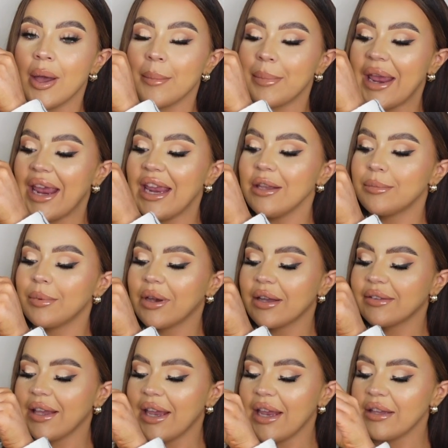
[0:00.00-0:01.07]
piece
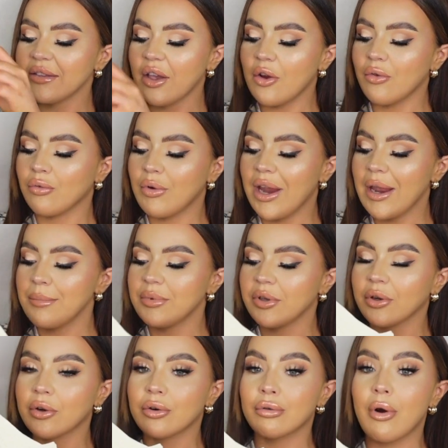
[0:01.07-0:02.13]
because it is a ribbed
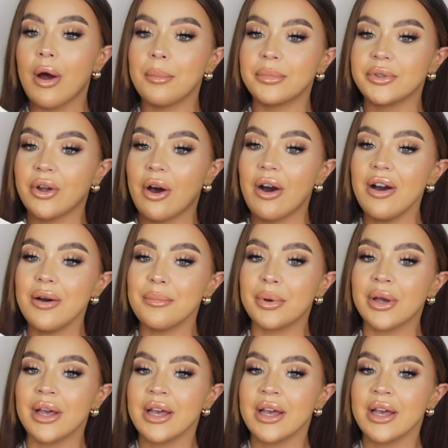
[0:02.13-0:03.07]
crop top.